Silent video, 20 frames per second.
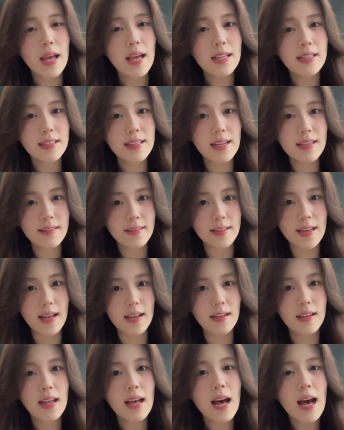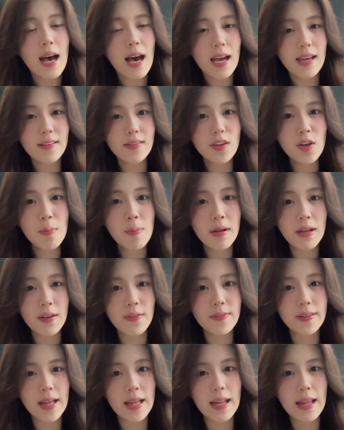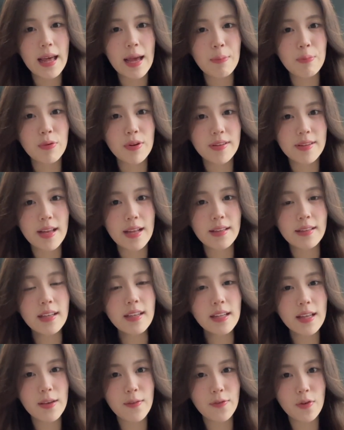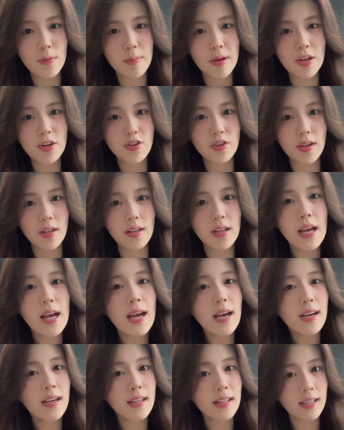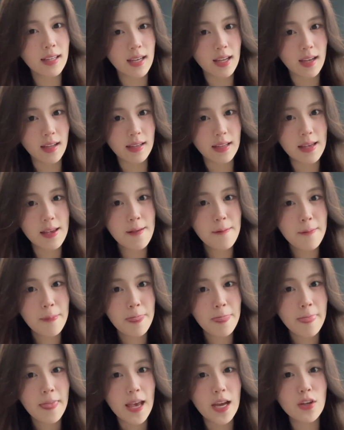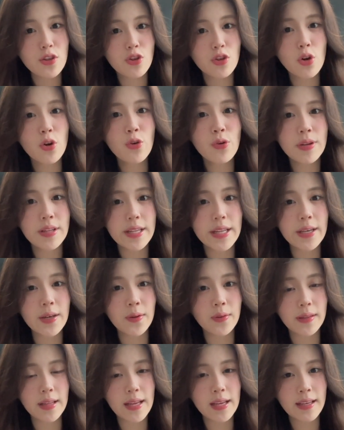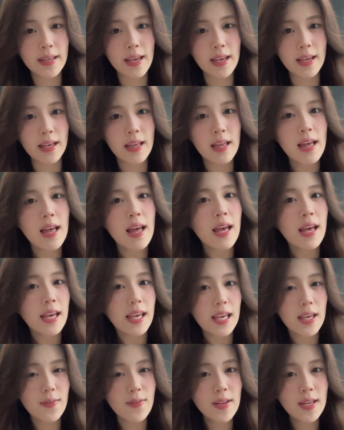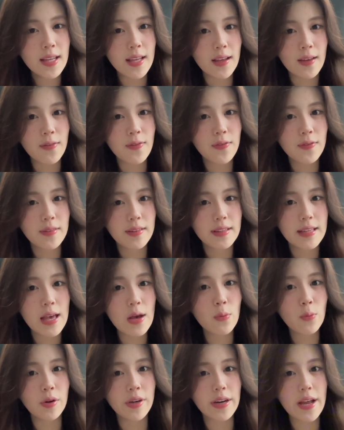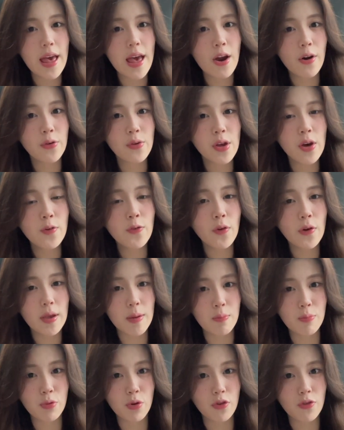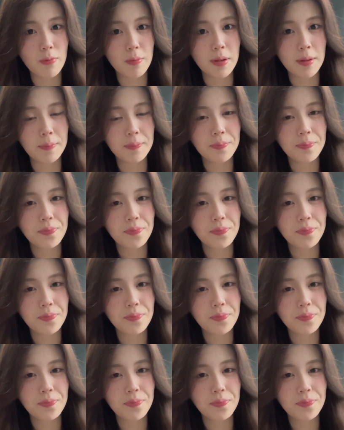That said, I still believe that I presented the information clearly and showed critical thinking, even if there were areas for improvement.